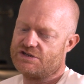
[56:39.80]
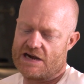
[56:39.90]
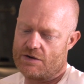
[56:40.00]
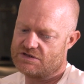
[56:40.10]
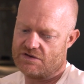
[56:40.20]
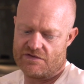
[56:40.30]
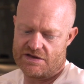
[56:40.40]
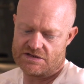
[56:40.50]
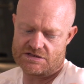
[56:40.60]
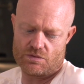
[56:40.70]
a charity
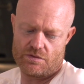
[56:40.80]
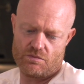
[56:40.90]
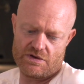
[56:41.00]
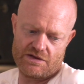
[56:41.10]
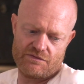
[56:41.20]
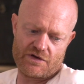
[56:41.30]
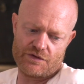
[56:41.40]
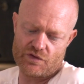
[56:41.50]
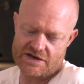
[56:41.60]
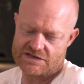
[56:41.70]
event. So we did
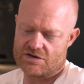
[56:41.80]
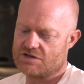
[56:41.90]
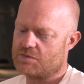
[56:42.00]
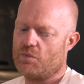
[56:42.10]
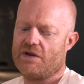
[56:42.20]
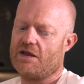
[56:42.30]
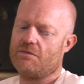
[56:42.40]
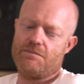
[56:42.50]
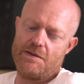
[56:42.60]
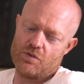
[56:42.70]
fundraising nights, but we
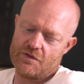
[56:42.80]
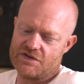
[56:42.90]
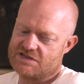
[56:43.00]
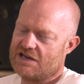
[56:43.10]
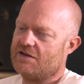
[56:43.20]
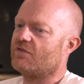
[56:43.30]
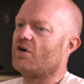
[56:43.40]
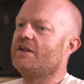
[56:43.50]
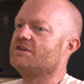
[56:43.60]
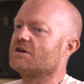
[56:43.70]
get people off the telly
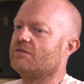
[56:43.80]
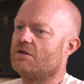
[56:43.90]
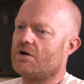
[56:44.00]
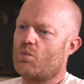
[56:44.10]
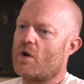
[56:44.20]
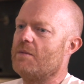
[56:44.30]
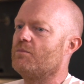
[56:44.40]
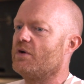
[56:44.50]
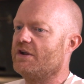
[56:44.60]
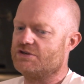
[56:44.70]
fighting each other, like
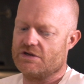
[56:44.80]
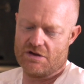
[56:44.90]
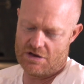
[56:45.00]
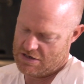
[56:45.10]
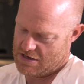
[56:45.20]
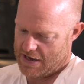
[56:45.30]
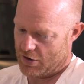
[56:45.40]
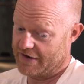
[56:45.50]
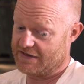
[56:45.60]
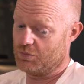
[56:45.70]
Wayne Bridge, and
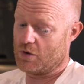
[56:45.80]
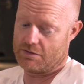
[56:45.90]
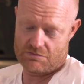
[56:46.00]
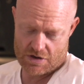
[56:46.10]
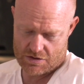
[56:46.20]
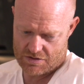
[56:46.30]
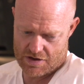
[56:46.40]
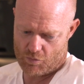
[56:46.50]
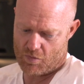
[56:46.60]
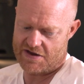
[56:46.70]
I did one
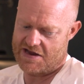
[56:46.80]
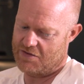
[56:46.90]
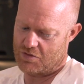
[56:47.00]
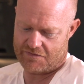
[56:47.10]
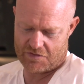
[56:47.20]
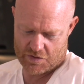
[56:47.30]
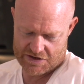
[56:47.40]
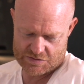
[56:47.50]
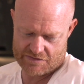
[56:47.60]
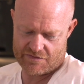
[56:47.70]
on my year off. I
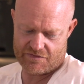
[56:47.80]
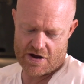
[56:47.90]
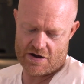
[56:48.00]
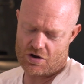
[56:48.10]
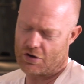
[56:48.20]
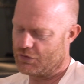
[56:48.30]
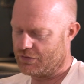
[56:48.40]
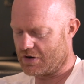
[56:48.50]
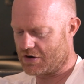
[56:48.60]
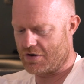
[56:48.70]
wanted to have a fight, and
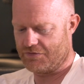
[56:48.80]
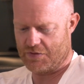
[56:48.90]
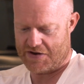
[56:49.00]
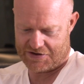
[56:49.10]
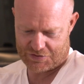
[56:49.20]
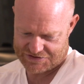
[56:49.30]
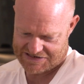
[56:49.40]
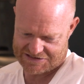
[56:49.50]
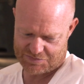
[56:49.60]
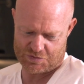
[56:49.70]
I can't do any
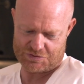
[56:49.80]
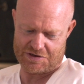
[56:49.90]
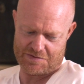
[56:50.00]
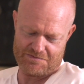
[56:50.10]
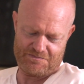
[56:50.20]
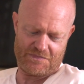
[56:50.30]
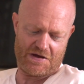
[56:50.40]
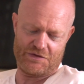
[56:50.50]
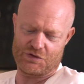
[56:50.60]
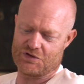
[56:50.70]
contact sports when I'm
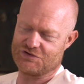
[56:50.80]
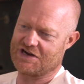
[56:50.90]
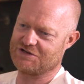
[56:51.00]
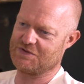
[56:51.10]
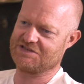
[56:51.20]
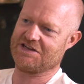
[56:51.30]
under contract to